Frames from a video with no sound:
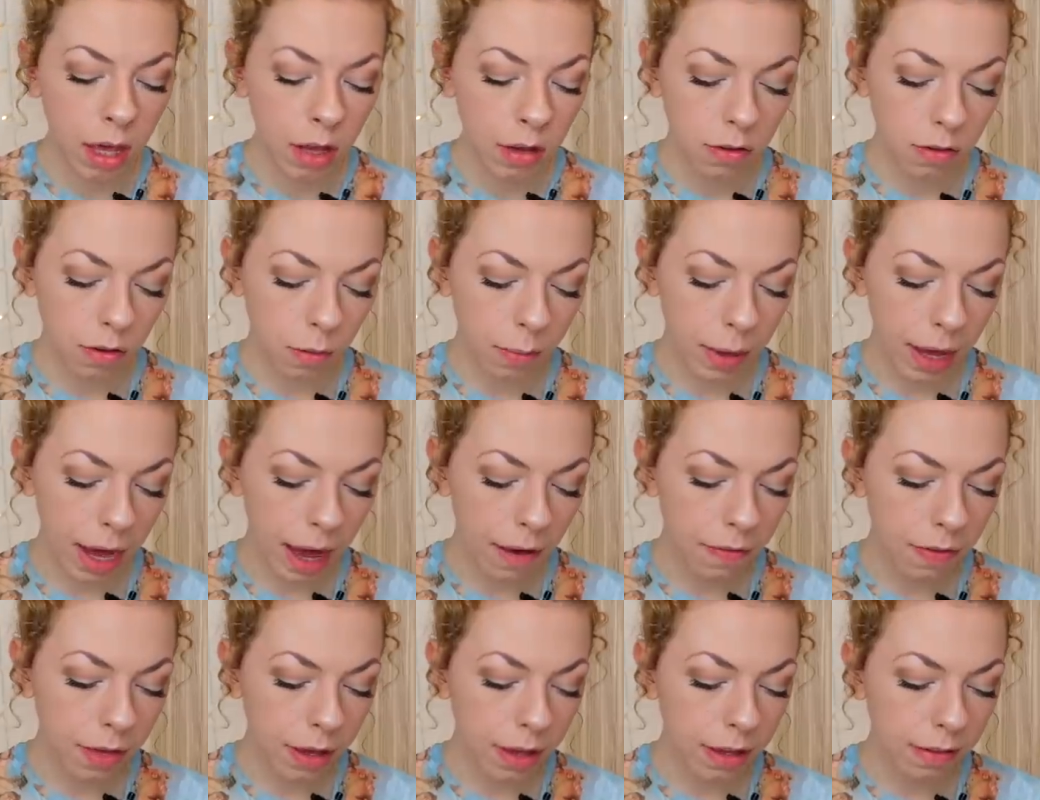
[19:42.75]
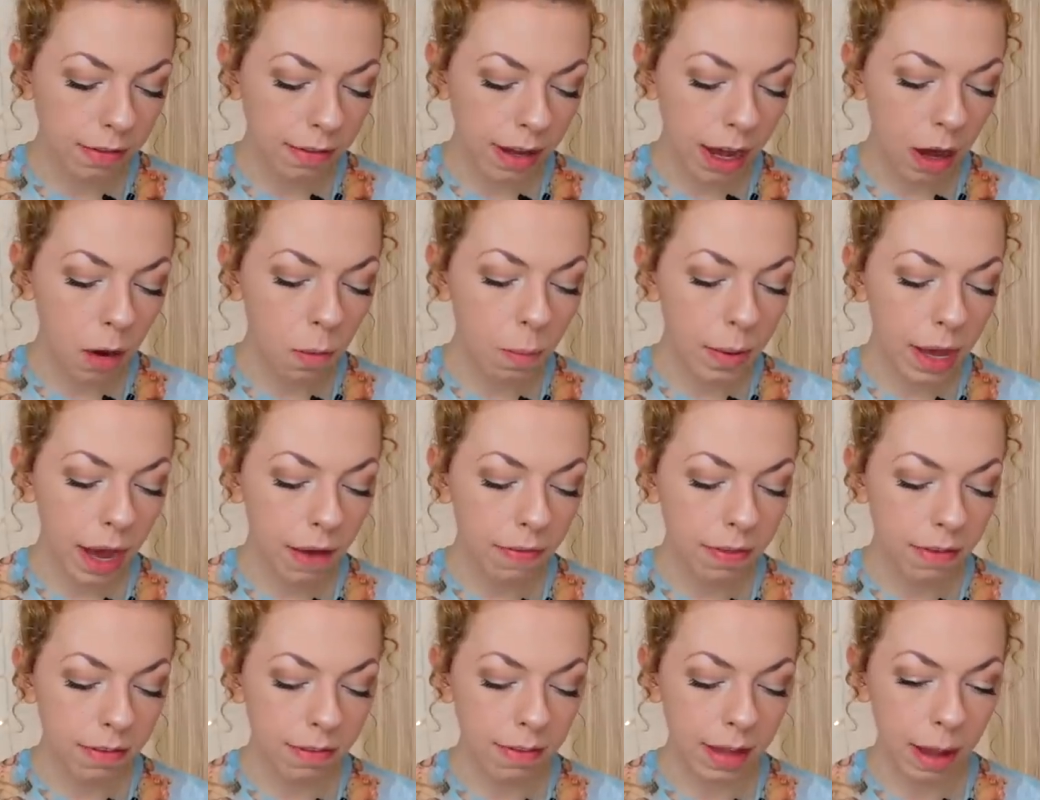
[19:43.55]
So we have the gazelle, we
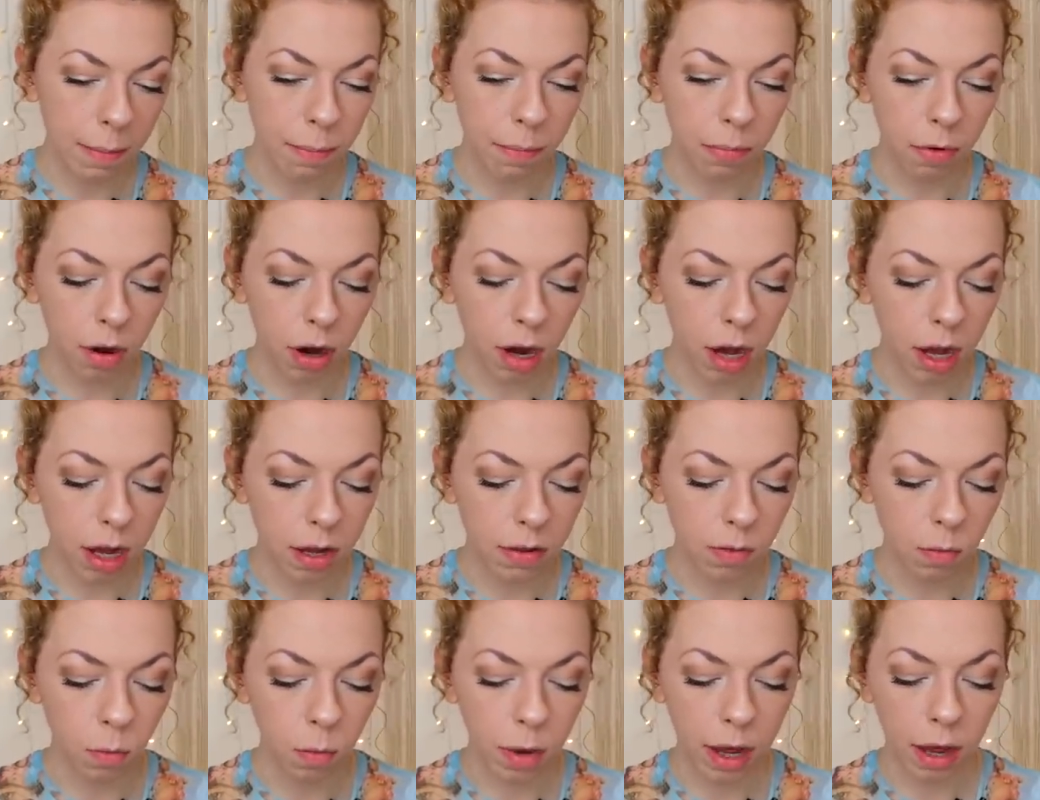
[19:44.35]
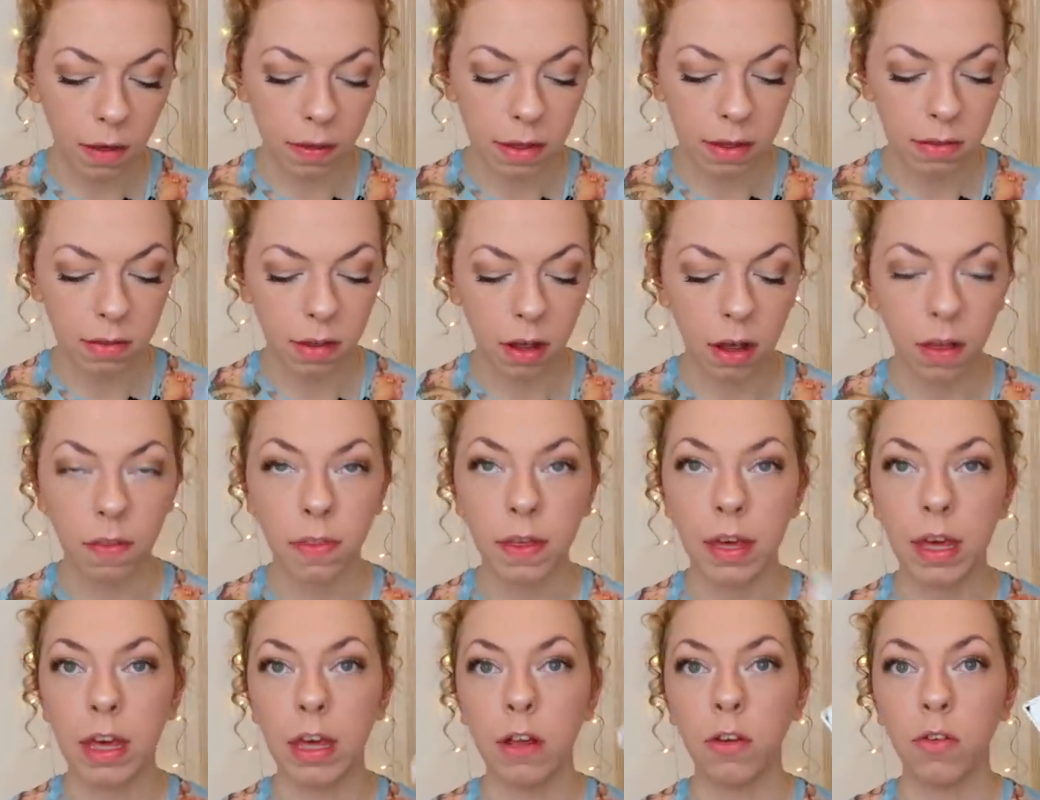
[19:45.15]
have the zebra as well. These are
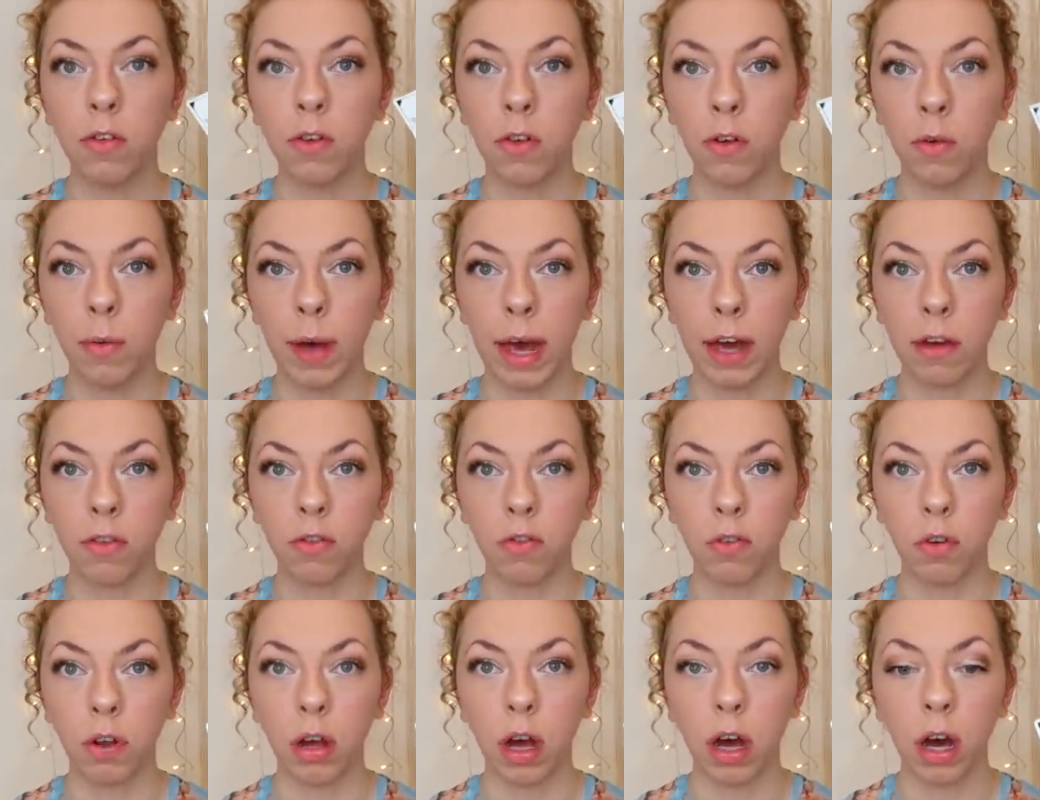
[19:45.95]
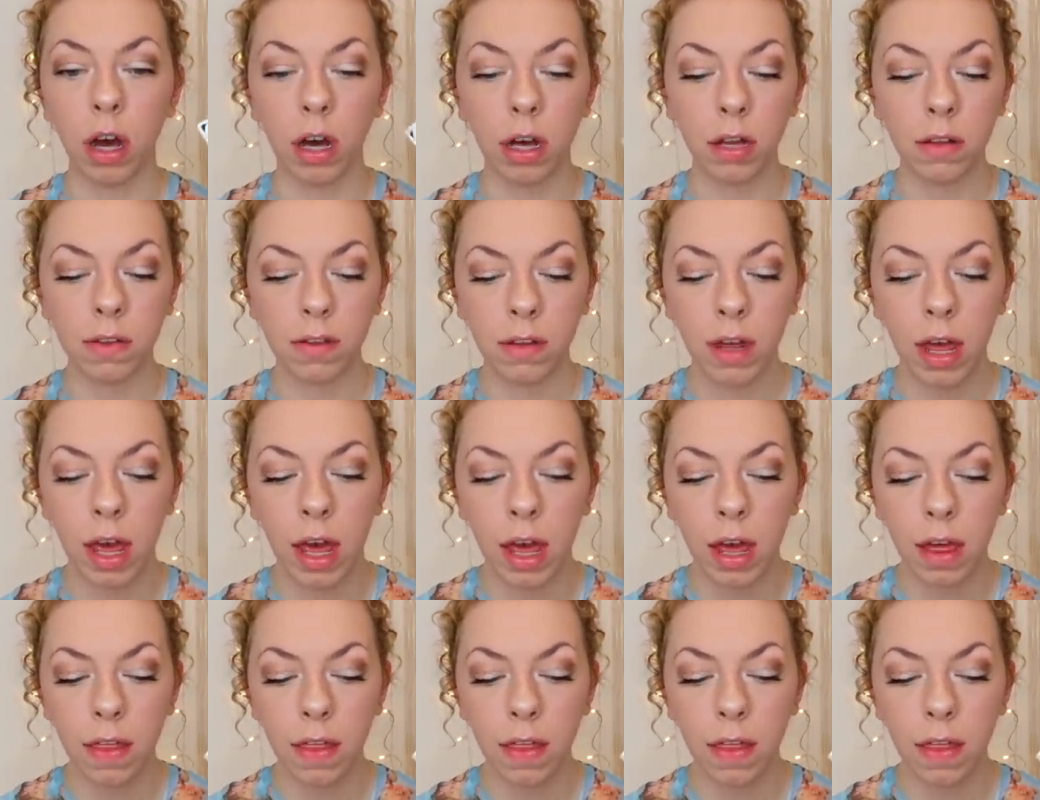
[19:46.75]
the two extra cards.